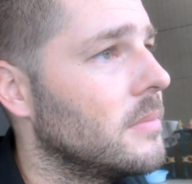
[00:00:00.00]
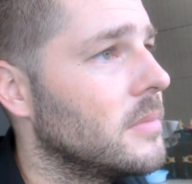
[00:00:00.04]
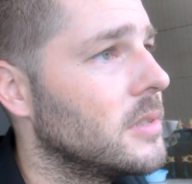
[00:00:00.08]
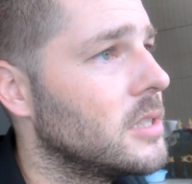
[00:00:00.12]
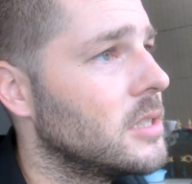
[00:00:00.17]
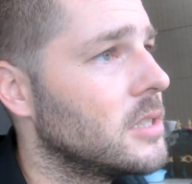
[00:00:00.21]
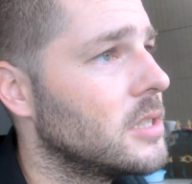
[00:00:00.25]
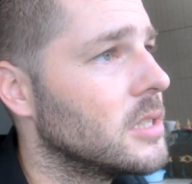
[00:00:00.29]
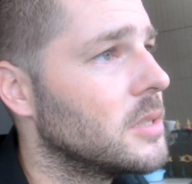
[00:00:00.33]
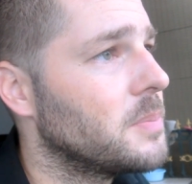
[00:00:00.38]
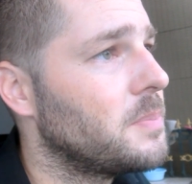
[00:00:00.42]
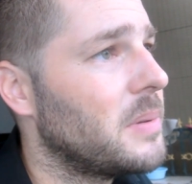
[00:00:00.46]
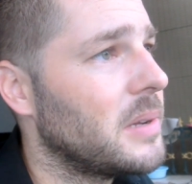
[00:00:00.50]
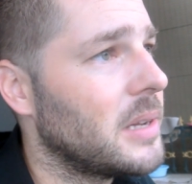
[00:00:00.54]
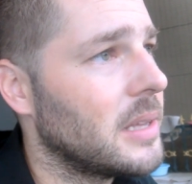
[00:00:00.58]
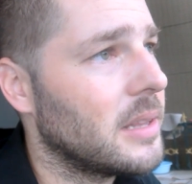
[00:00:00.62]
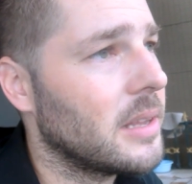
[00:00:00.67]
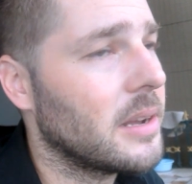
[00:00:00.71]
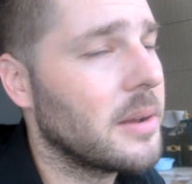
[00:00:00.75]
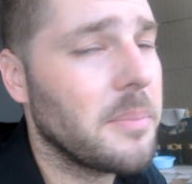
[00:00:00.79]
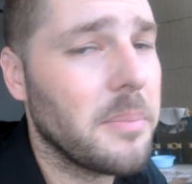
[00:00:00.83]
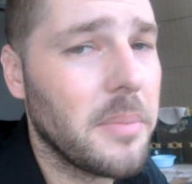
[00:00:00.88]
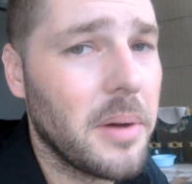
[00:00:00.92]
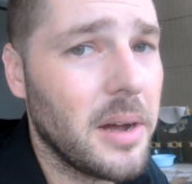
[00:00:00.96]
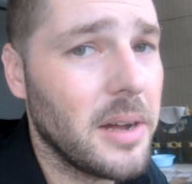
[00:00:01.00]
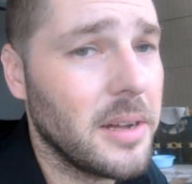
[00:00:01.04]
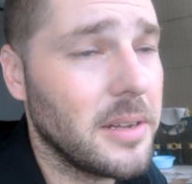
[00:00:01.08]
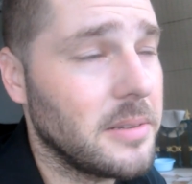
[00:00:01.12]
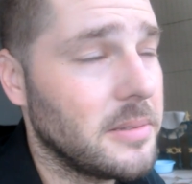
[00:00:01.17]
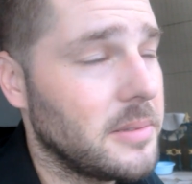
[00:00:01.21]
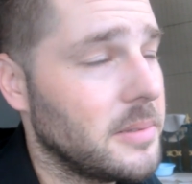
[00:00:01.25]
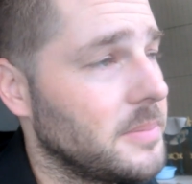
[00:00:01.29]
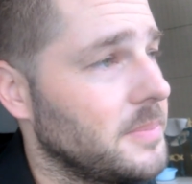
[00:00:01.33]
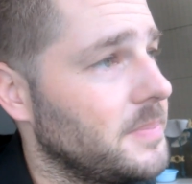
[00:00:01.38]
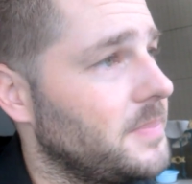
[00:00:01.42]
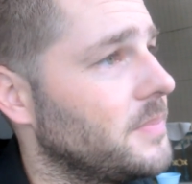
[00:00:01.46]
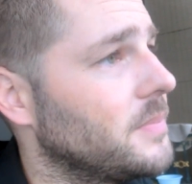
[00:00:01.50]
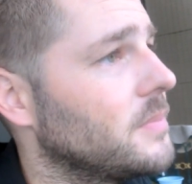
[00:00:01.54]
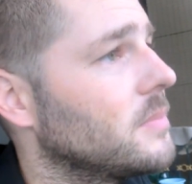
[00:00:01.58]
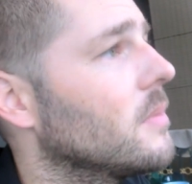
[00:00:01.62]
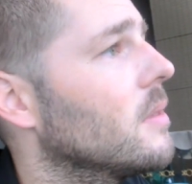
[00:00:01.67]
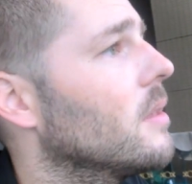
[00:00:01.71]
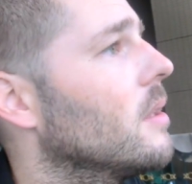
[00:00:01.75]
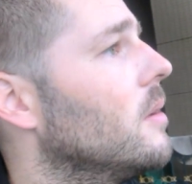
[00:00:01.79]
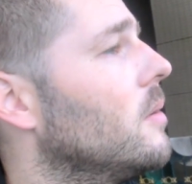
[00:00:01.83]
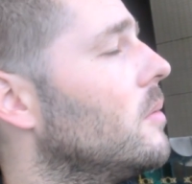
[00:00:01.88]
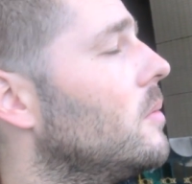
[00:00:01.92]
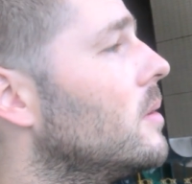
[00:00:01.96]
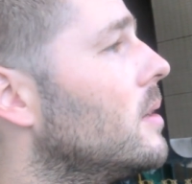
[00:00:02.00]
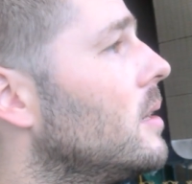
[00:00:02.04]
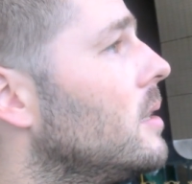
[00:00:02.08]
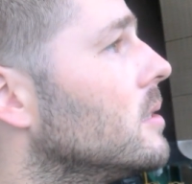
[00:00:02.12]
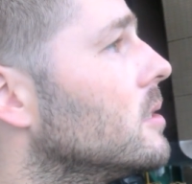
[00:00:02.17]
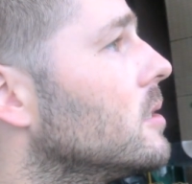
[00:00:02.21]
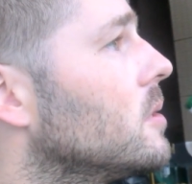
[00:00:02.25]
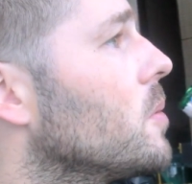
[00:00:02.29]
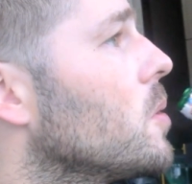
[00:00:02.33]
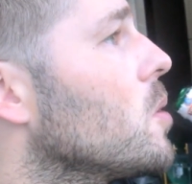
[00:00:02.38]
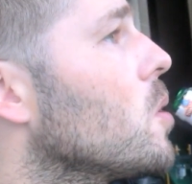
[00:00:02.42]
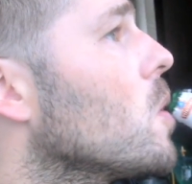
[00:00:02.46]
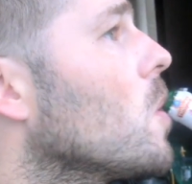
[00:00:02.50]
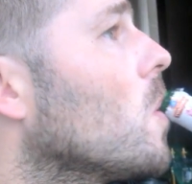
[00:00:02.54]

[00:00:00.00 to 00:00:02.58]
So just bear that in mind. What else?